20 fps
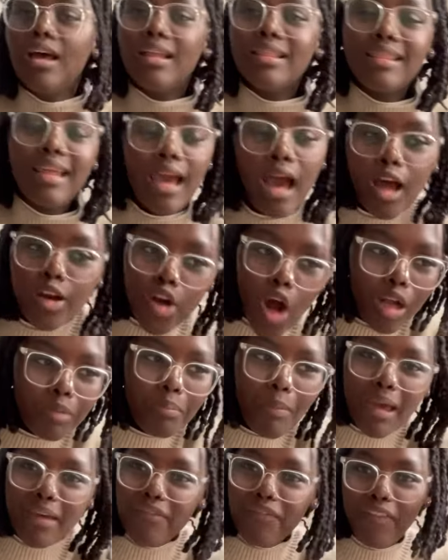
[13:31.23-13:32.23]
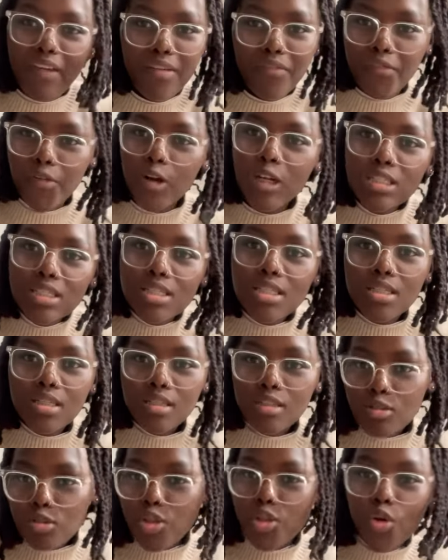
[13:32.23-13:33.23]
They are not my favorite
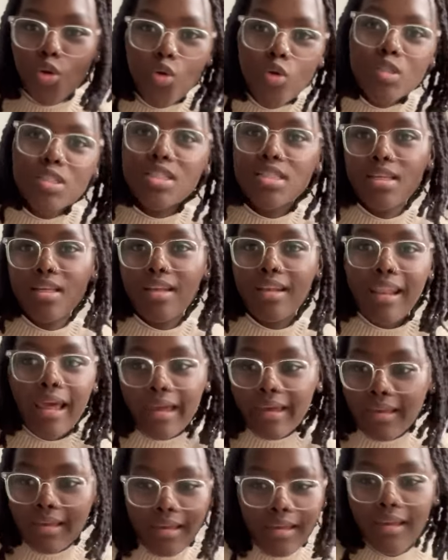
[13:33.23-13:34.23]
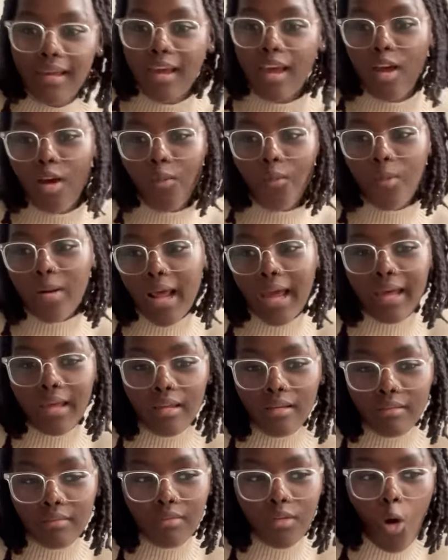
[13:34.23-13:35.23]
shoes. Like, would
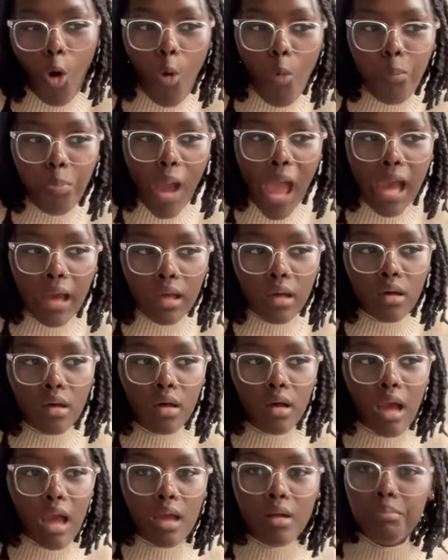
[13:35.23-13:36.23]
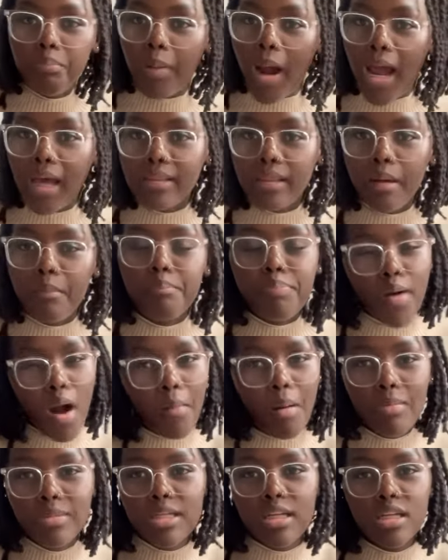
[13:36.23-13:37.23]
I go back and buy them?
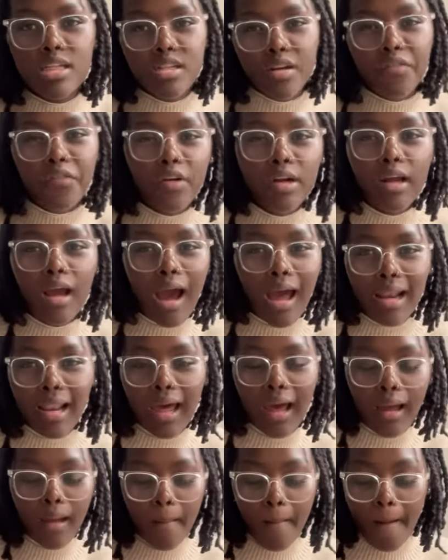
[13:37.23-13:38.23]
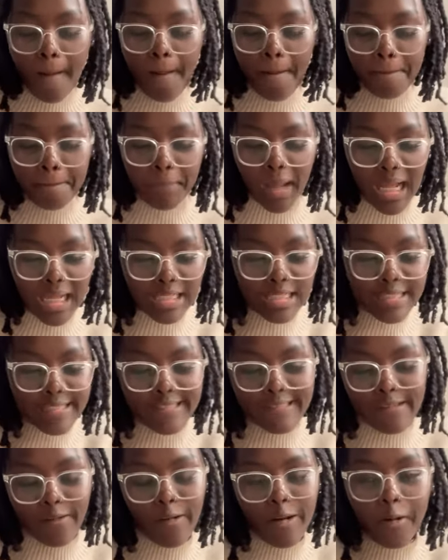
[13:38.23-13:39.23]
Probably in a different color, but
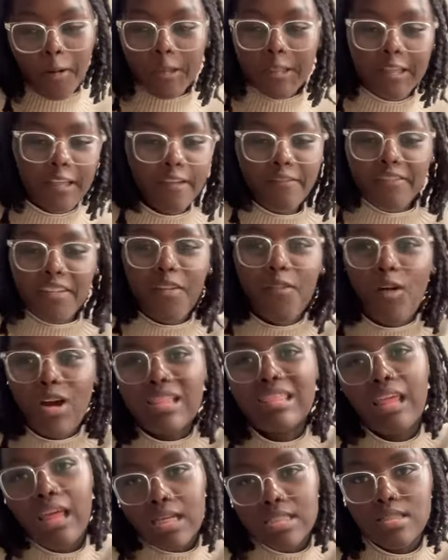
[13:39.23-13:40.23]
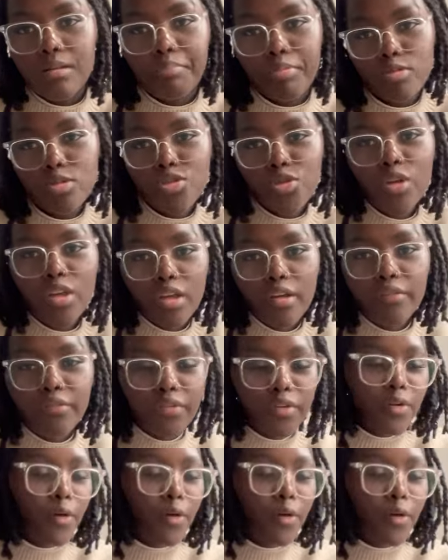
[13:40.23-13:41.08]
they were not giving what they are supposed to give, you